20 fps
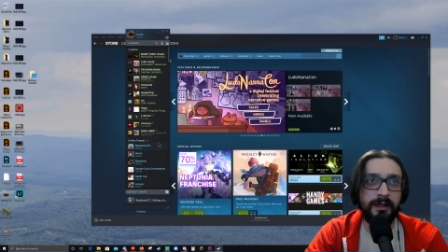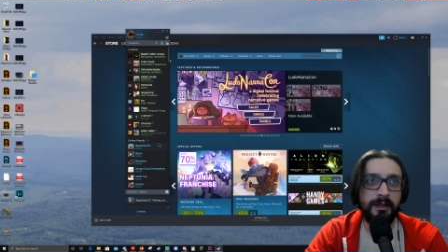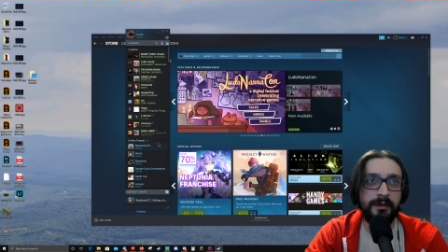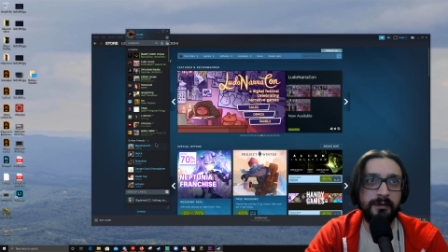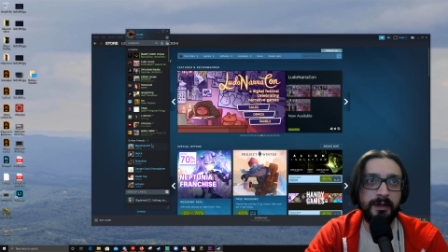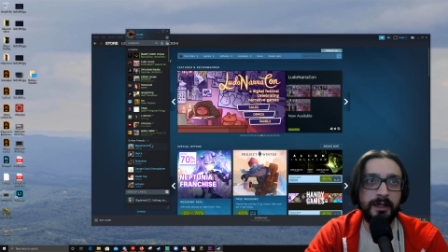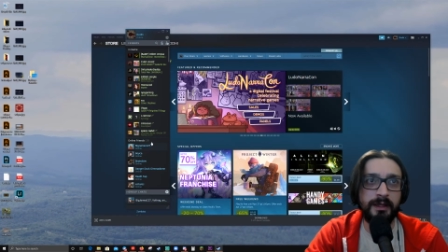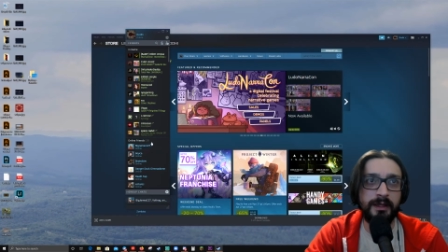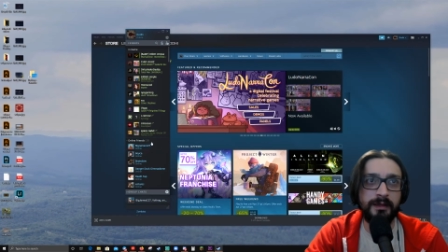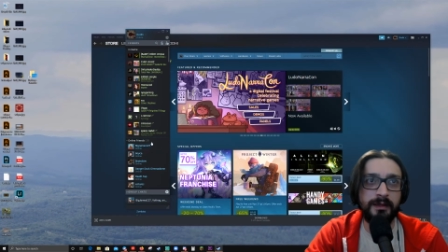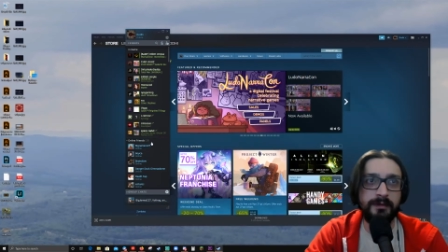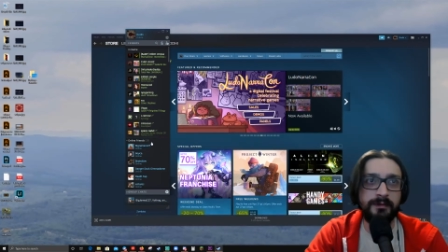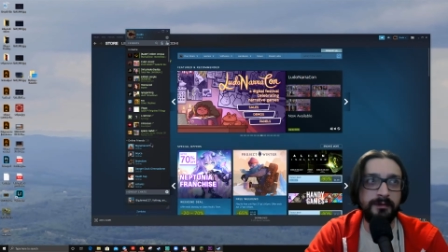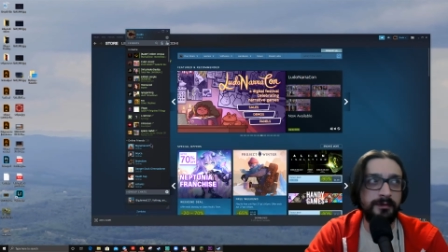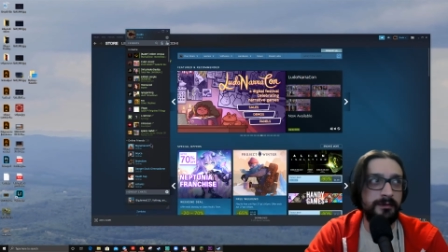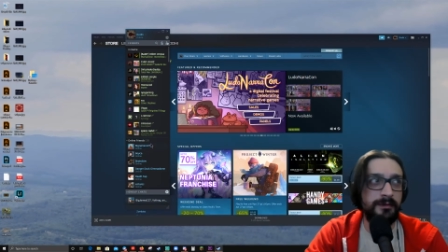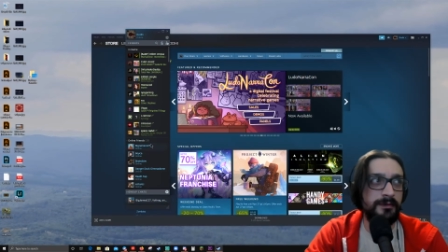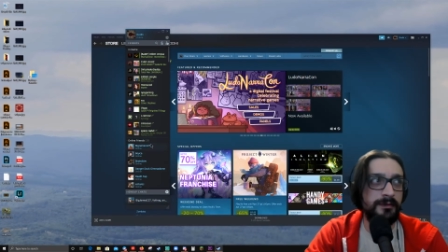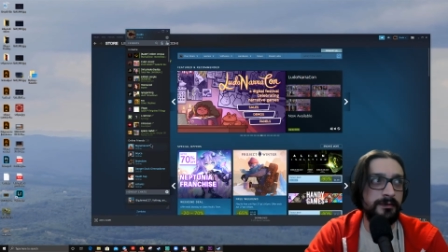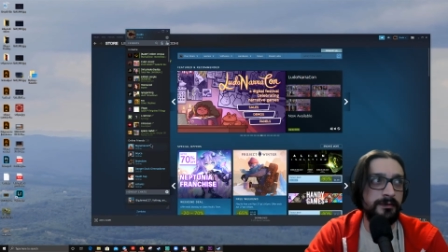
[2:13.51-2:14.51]
fucking
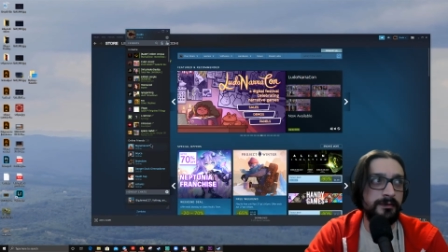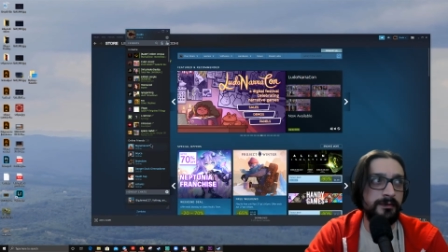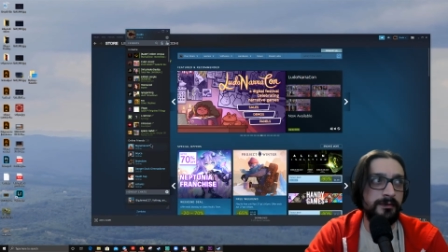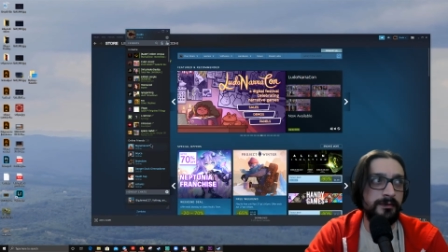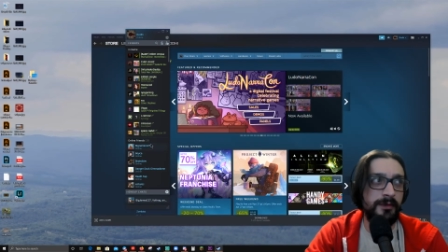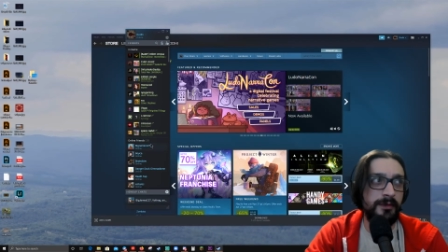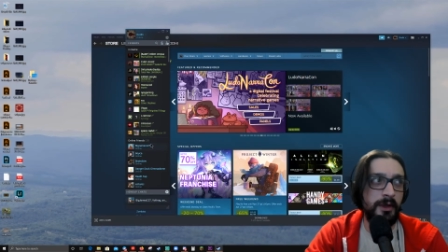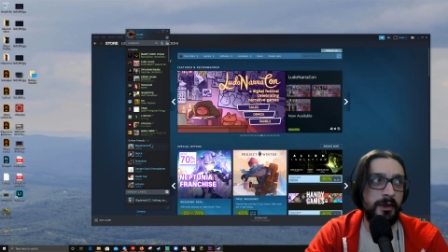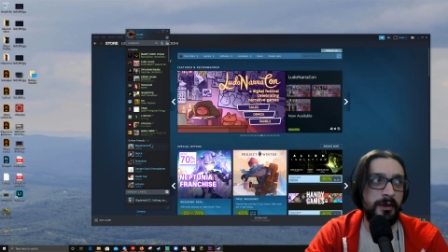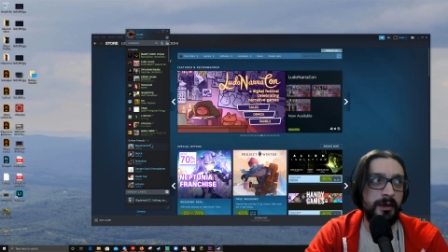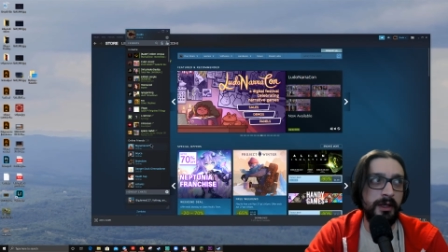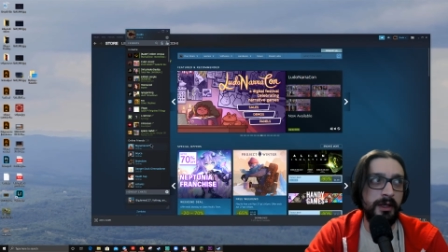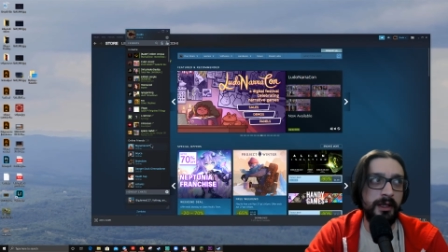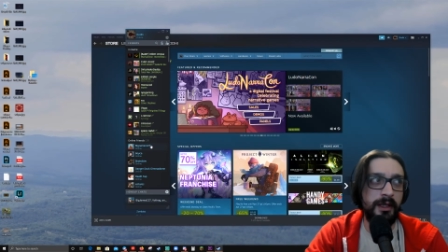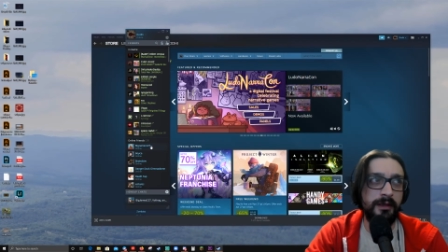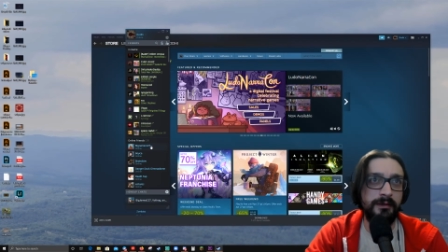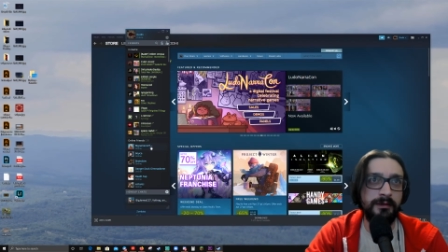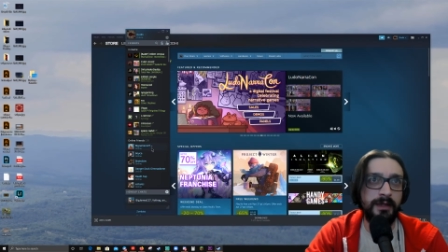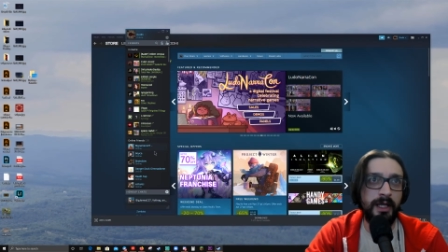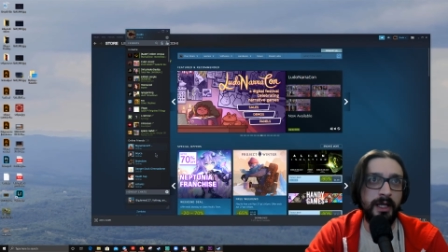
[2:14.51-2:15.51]

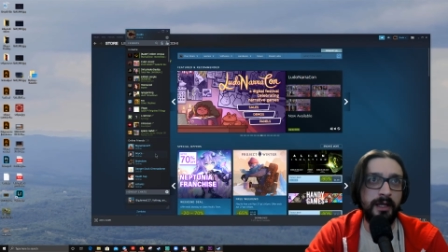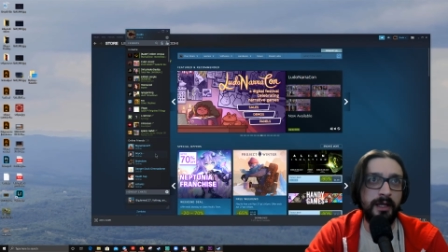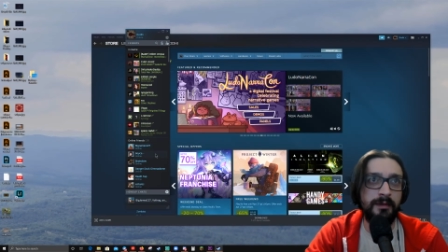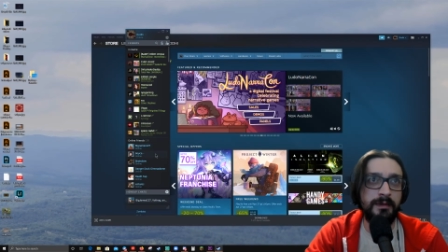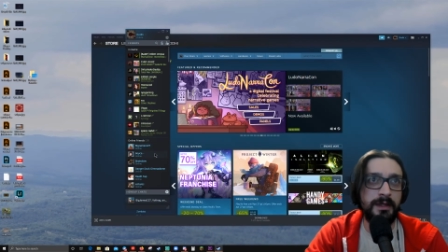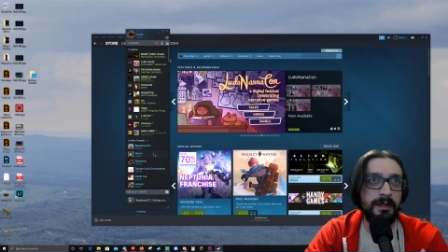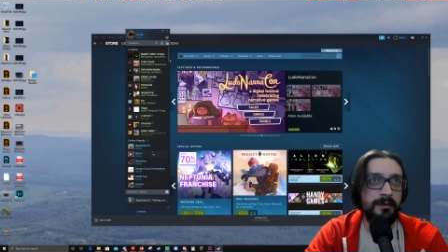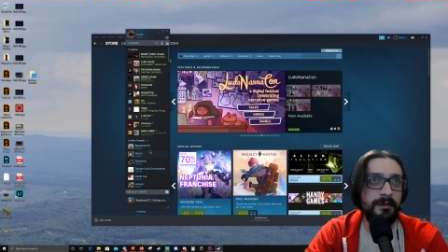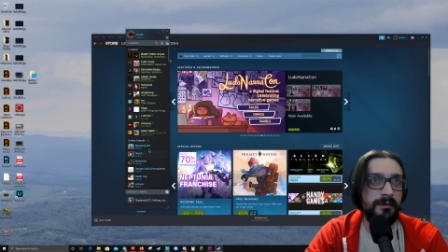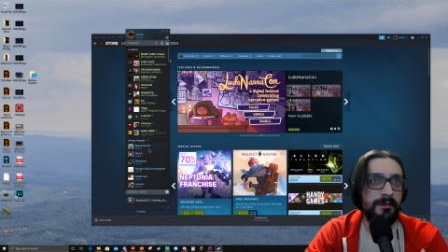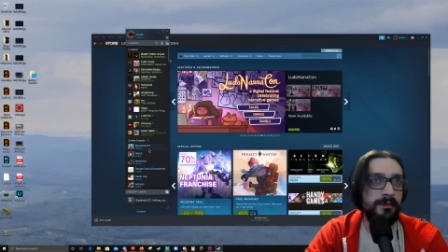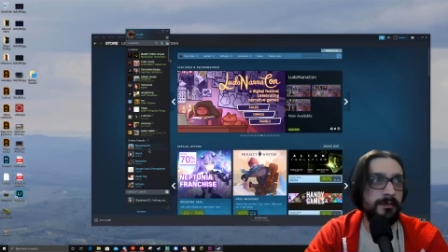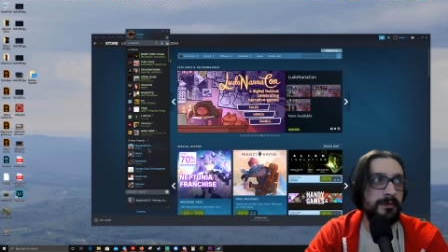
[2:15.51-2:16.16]
recording games and